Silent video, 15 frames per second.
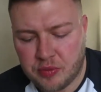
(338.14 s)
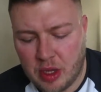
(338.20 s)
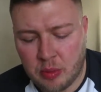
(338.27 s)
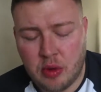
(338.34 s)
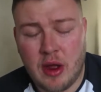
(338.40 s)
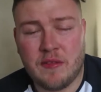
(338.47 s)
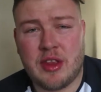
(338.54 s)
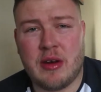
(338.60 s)

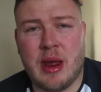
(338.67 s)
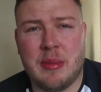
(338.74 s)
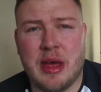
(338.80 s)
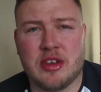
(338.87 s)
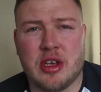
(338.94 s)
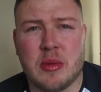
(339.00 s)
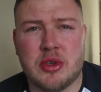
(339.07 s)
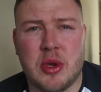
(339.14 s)
I'm going to have to wrap
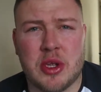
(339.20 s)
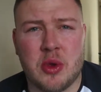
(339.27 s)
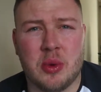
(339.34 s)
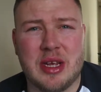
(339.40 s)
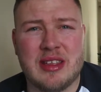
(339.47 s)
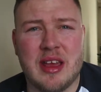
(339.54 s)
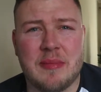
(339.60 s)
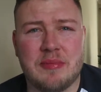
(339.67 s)
this up so I
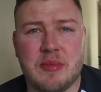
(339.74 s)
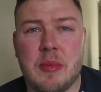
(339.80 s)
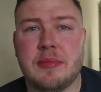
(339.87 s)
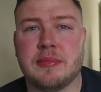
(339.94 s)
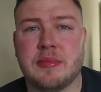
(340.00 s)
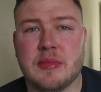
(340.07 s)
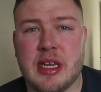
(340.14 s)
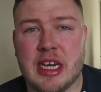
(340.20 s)
can eat it
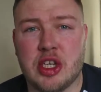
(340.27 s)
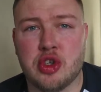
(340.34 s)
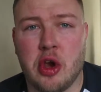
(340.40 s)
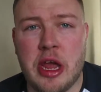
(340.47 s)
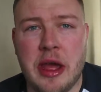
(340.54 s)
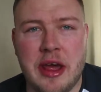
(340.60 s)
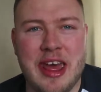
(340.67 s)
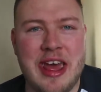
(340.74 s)
and
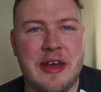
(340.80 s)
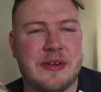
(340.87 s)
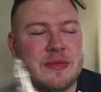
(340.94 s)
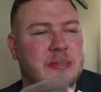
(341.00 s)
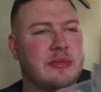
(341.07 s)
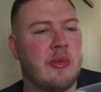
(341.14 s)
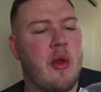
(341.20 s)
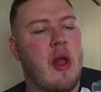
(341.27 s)
enjoy
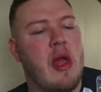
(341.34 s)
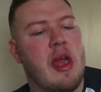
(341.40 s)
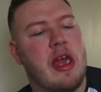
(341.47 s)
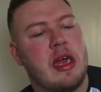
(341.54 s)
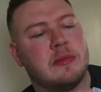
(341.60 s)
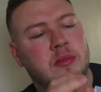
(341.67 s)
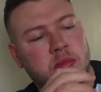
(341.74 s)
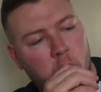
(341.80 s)

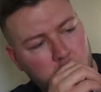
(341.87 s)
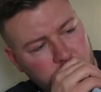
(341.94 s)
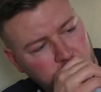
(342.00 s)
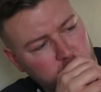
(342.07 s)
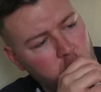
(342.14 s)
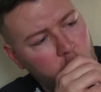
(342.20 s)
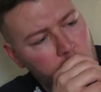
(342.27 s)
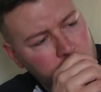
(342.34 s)
it.
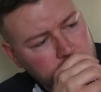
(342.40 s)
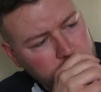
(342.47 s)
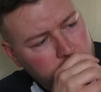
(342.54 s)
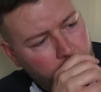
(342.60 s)
Sure,